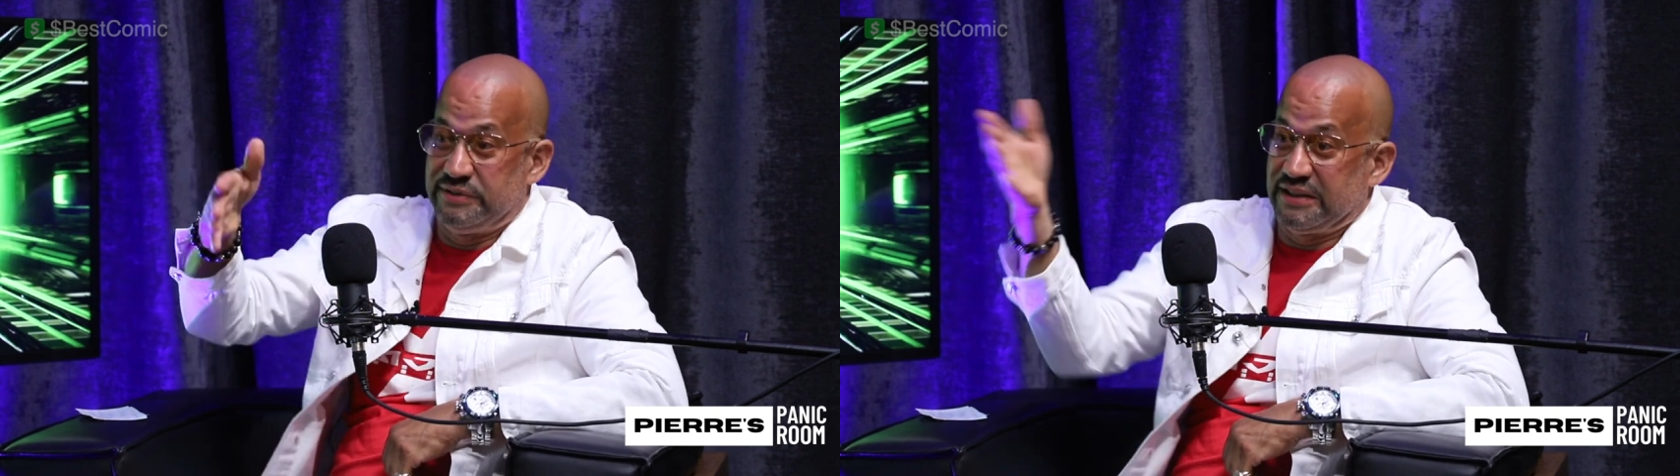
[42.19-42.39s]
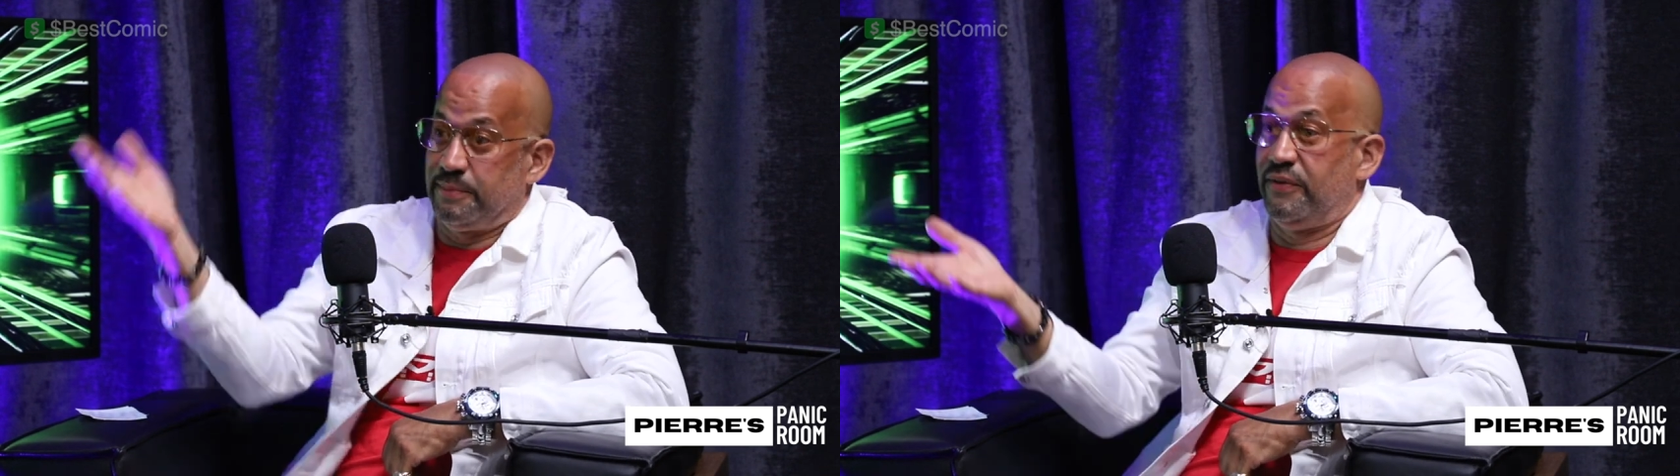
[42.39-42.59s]

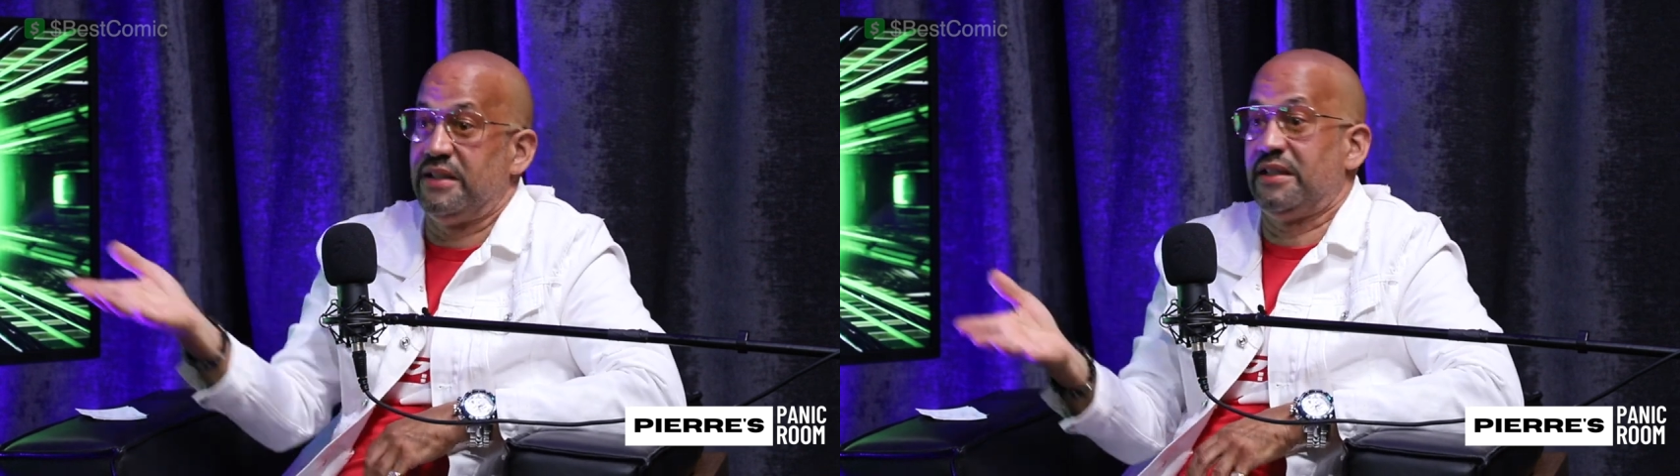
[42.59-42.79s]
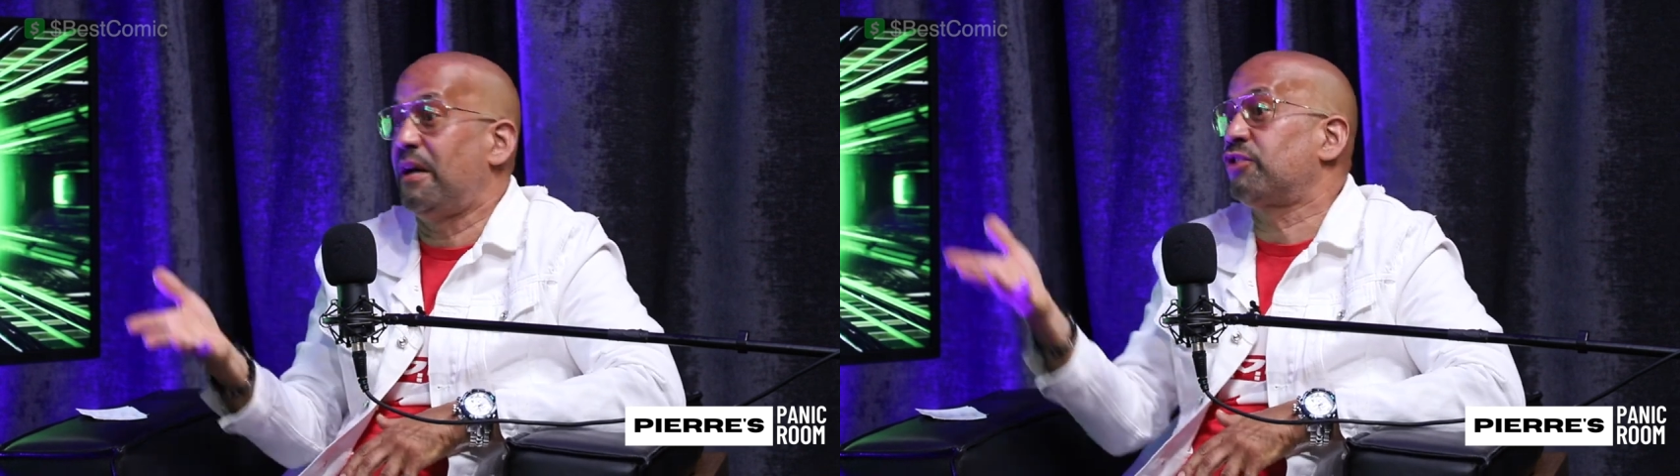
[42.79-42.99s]
did some
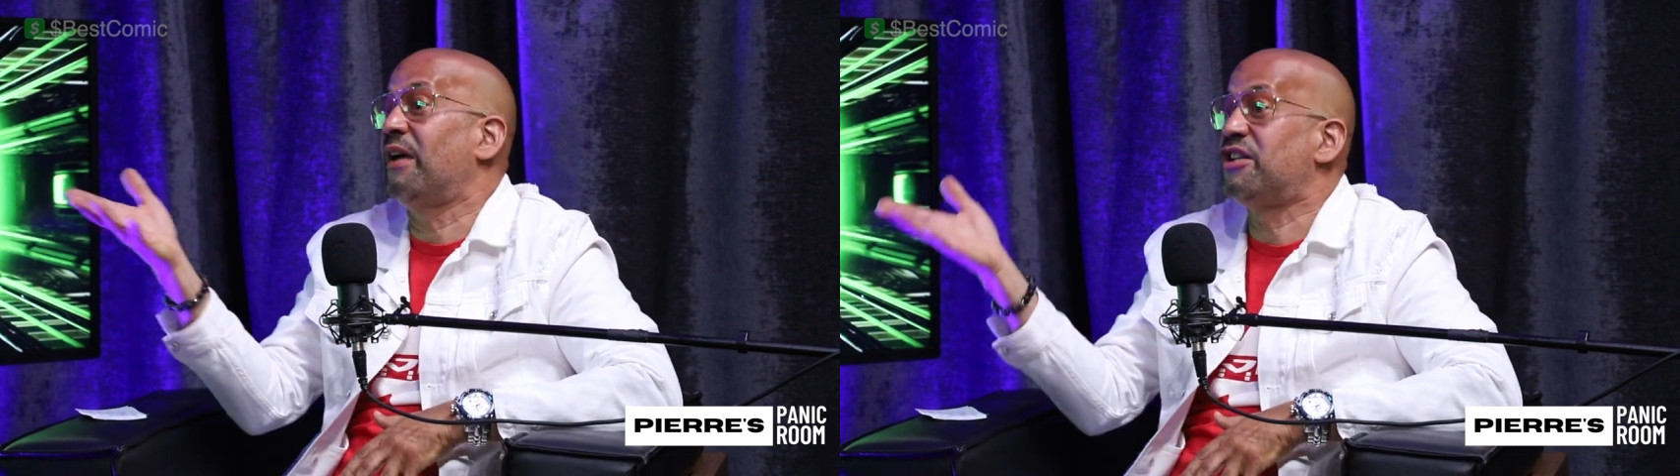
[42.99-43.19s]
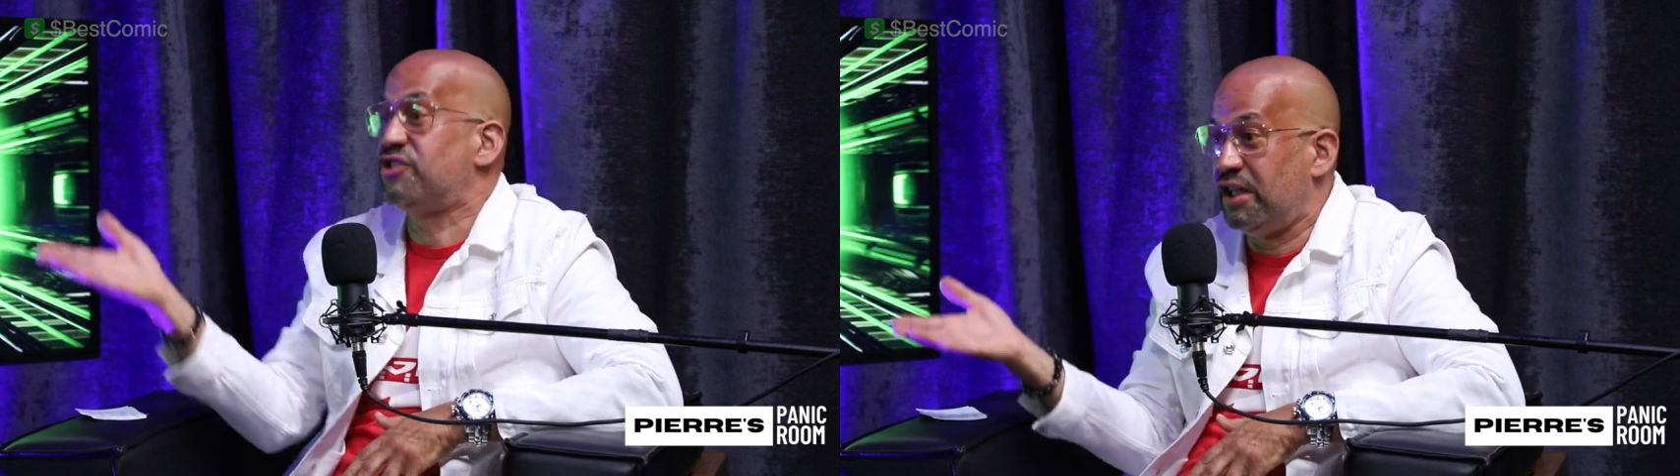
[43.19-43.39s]
funny thing about
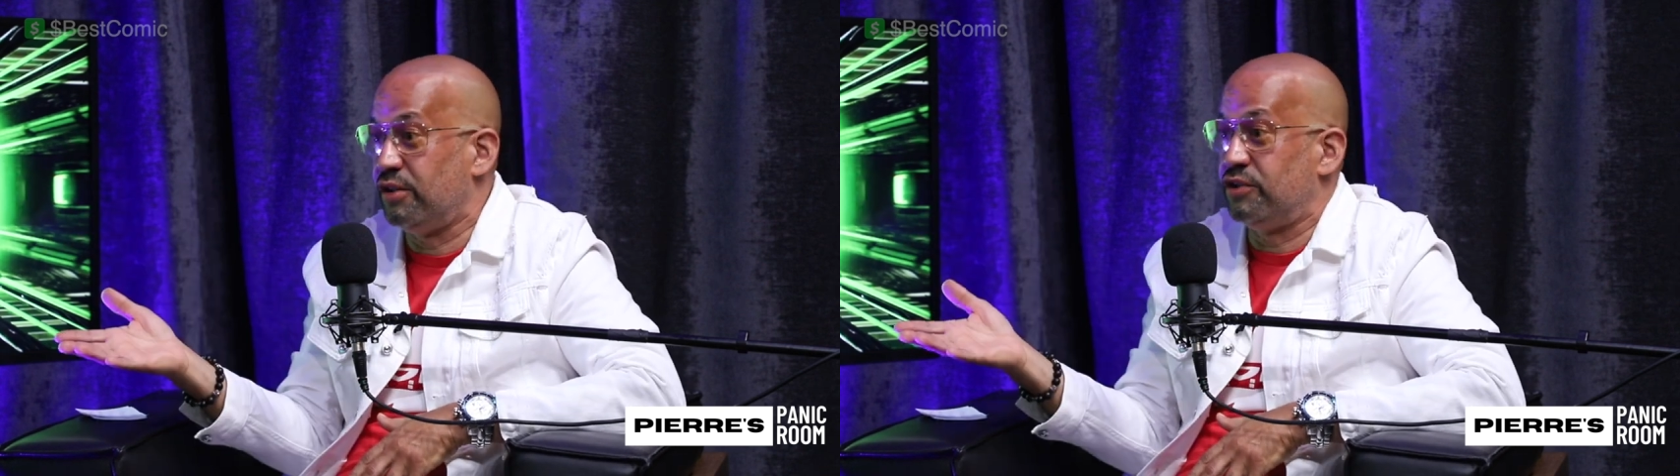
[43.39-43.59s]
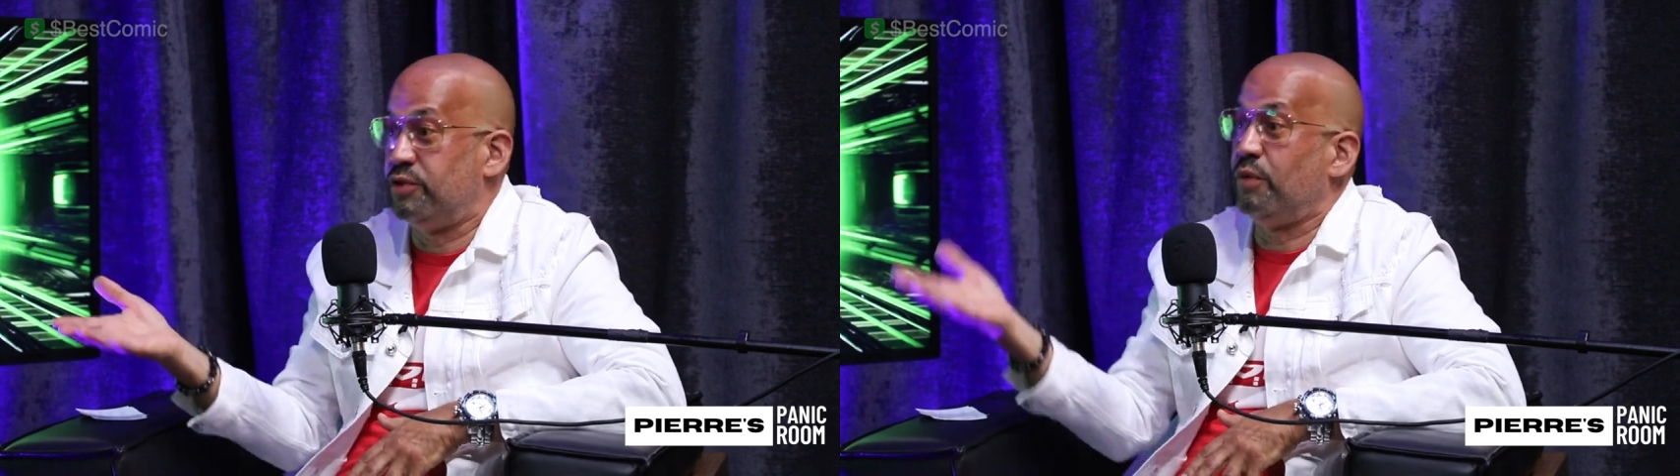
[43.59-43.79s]

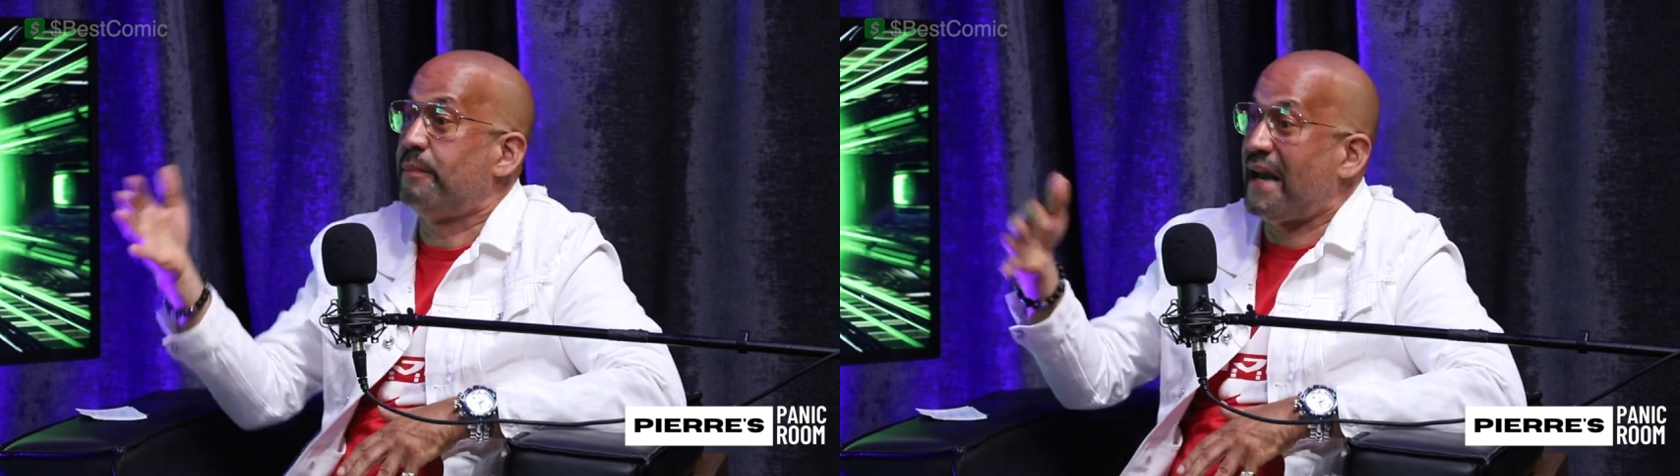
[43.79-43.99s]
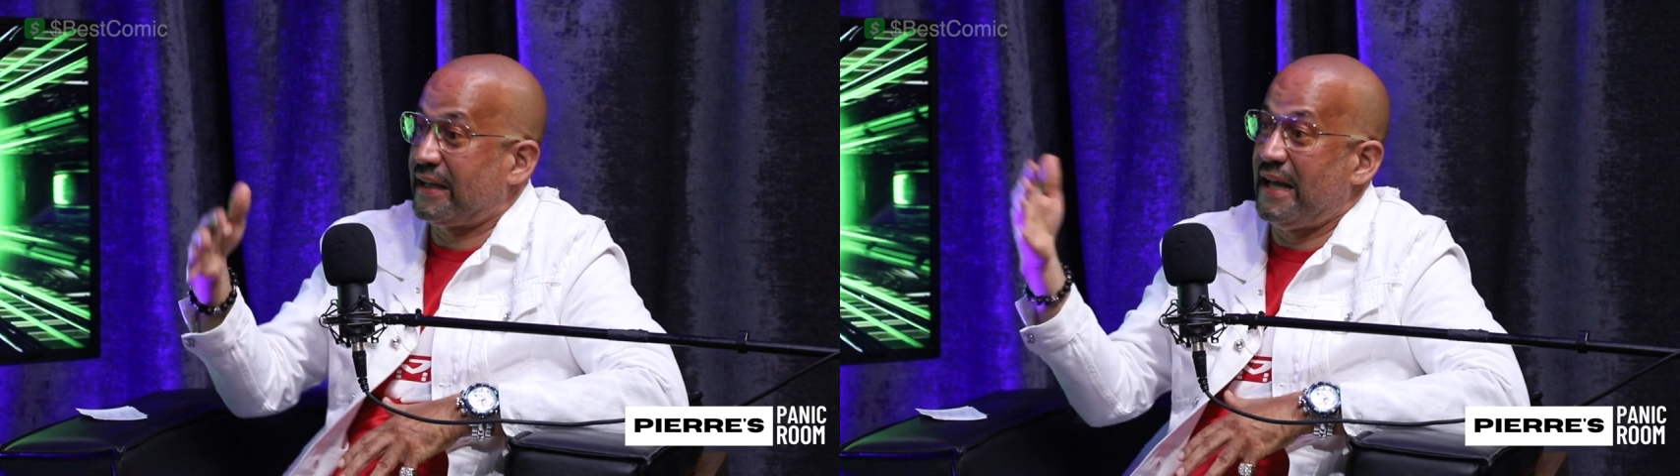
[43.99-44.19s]
transgender. You
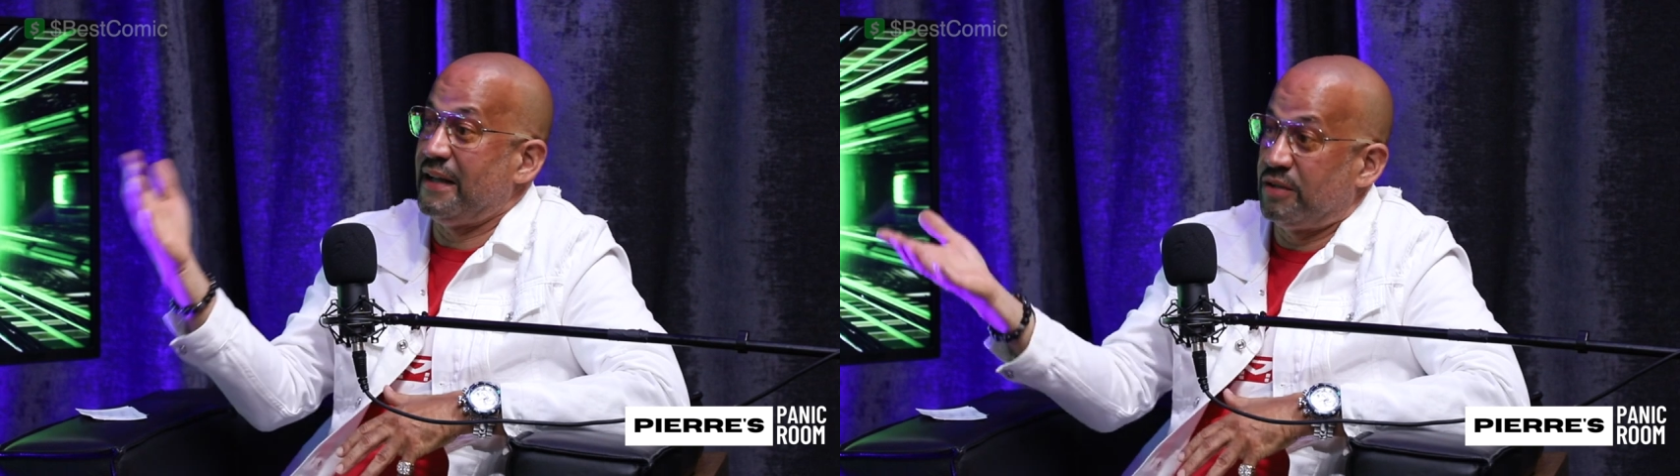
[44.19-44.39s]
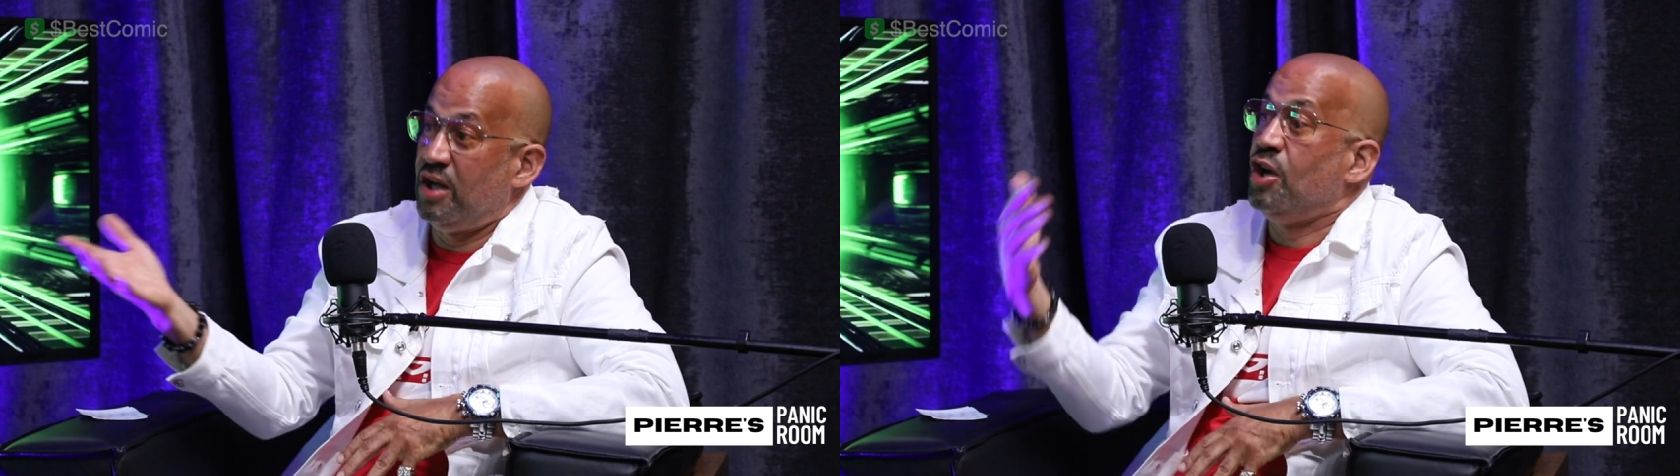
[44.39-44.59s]
went back and
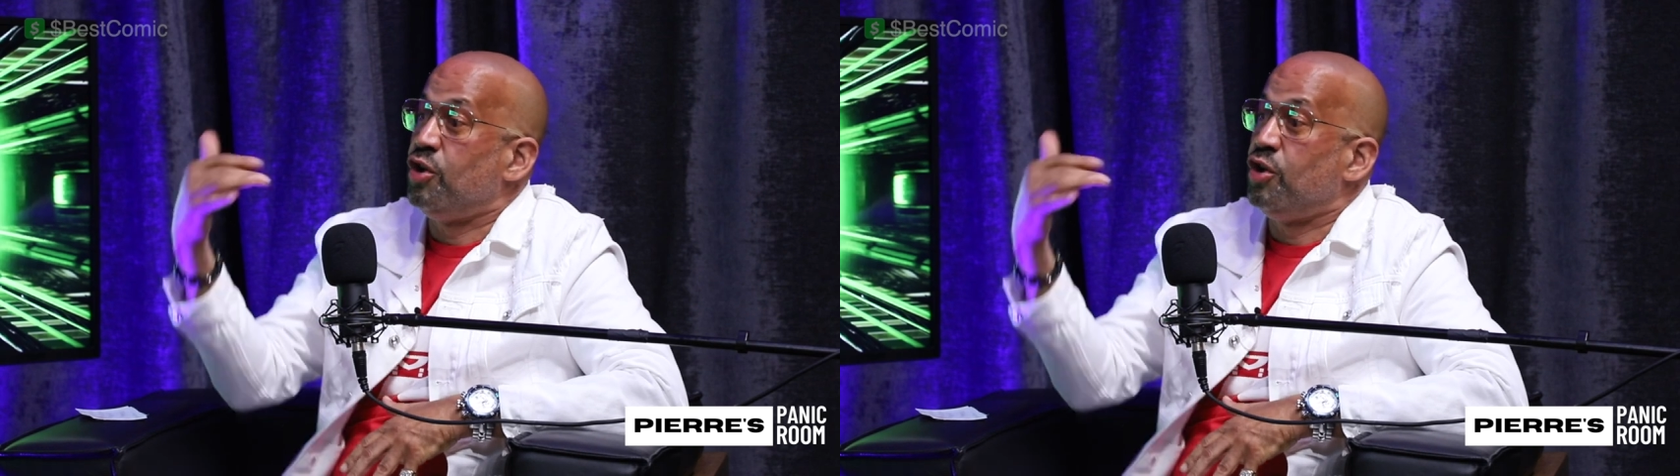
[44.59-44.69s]
had this.